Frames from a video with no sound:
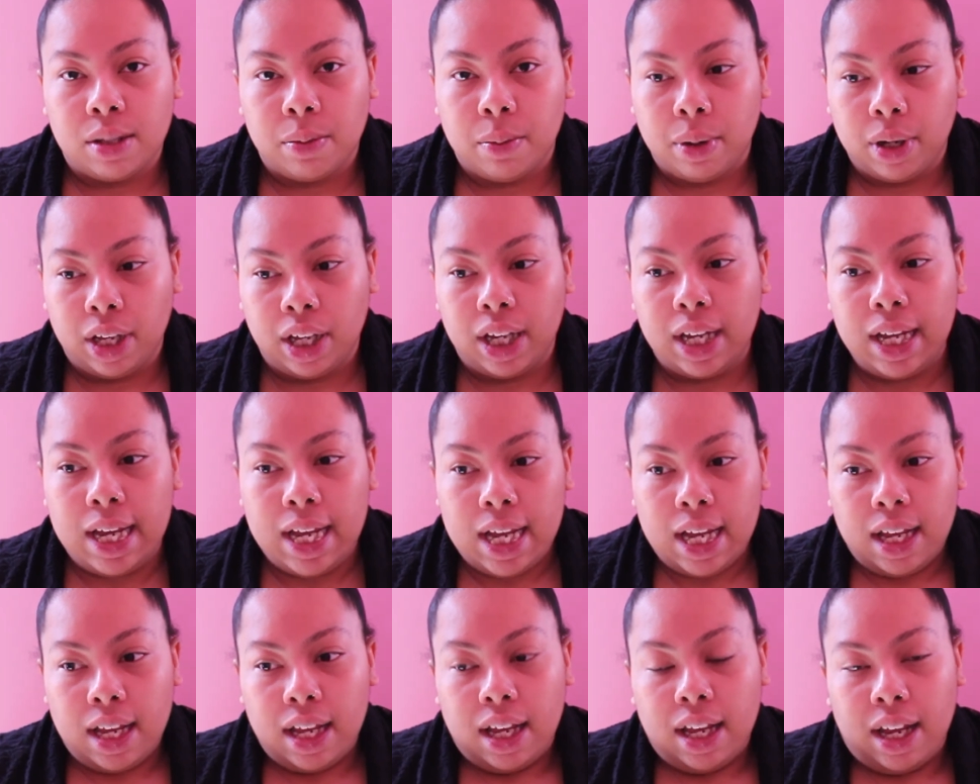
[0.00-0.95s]
But
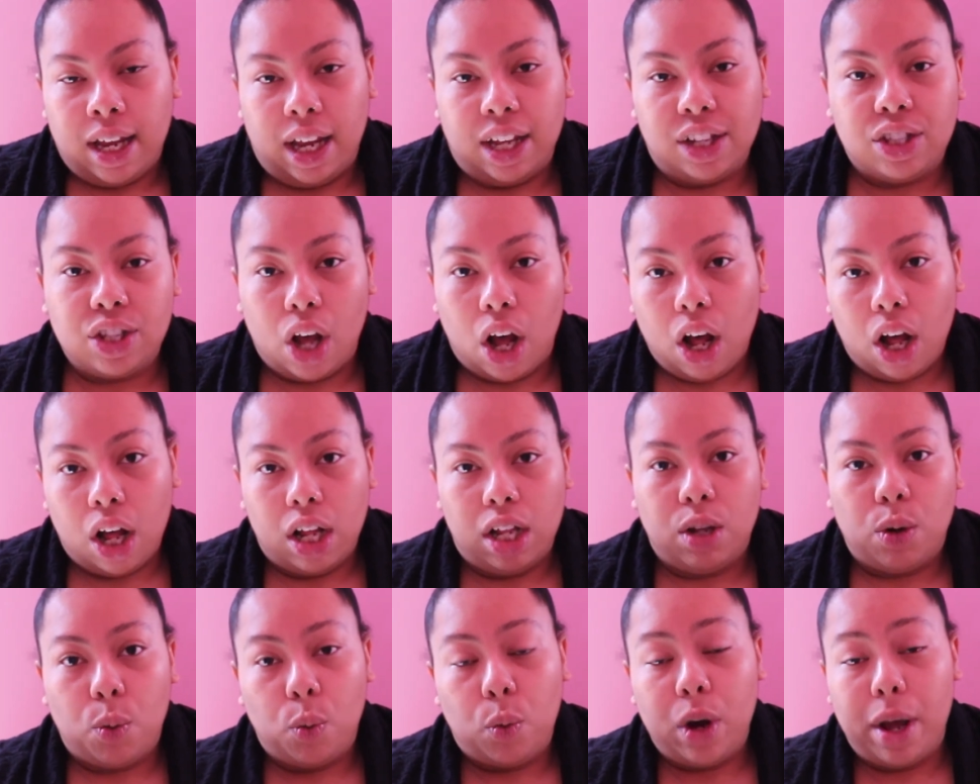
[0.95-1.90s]
it's
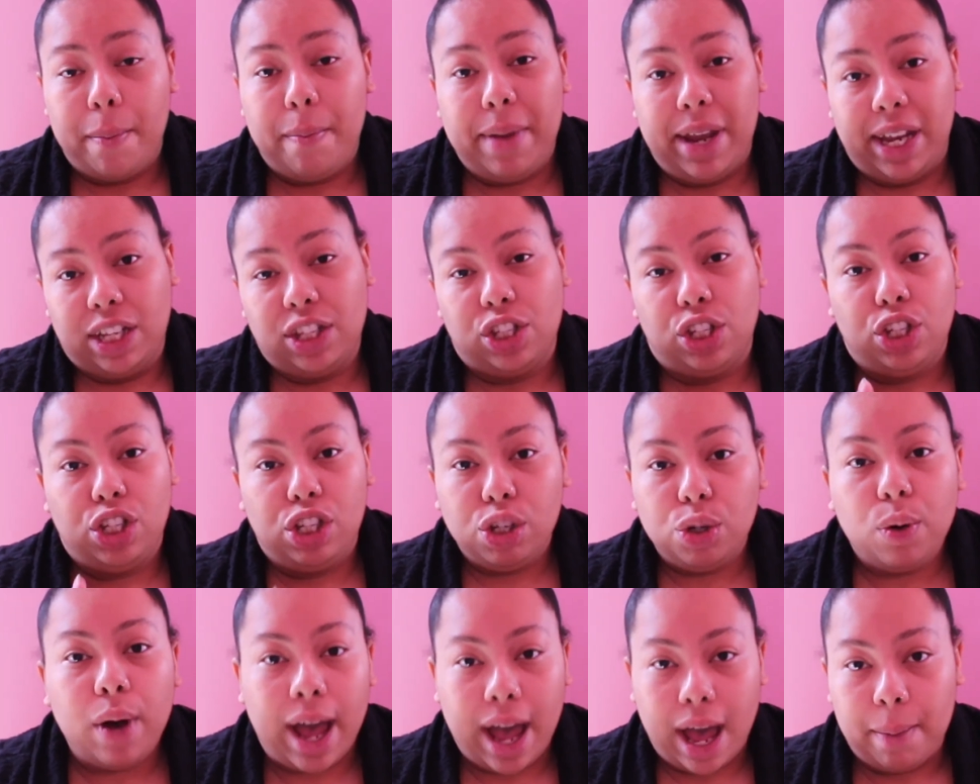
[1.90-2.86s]
all what makes
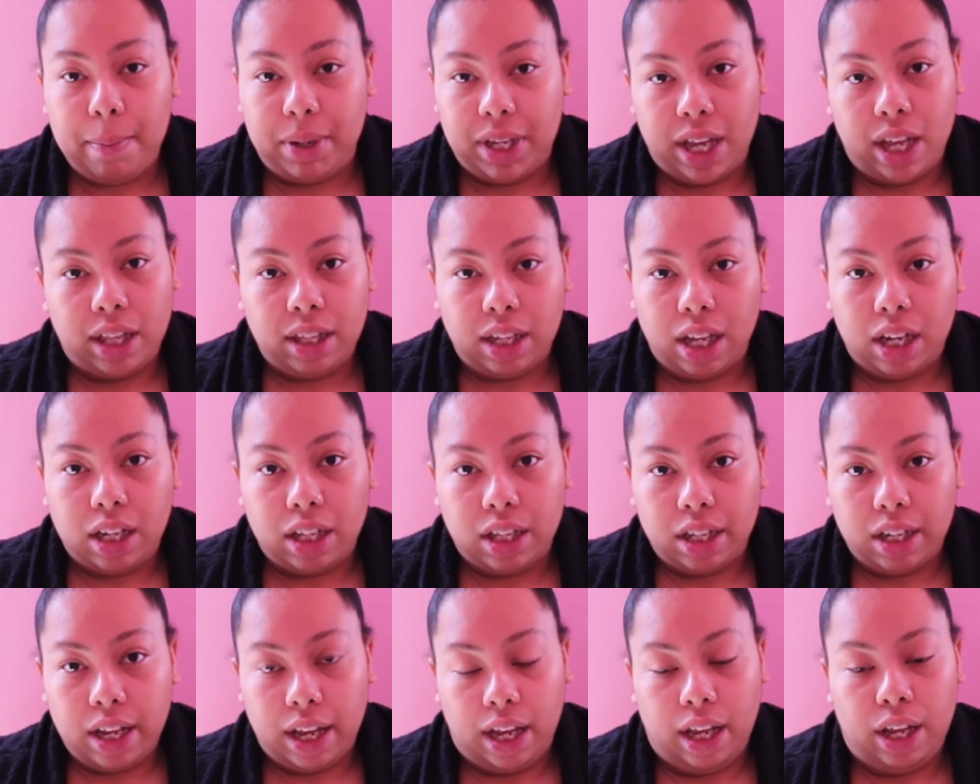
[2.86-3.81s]
you happy at the end of
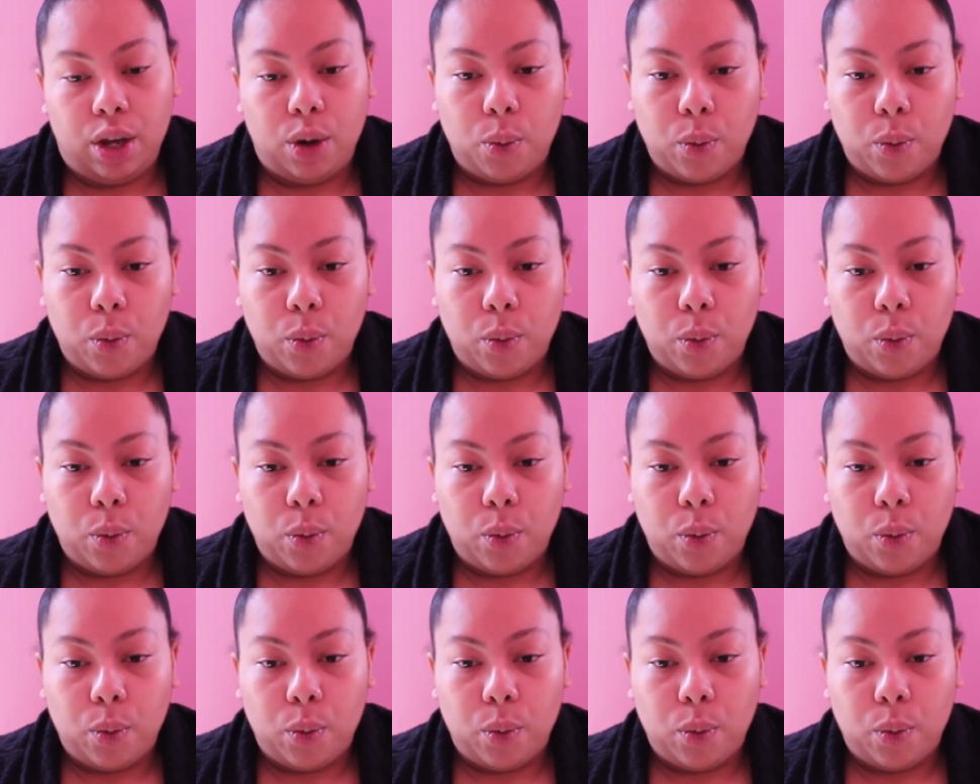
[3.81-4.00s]
the day.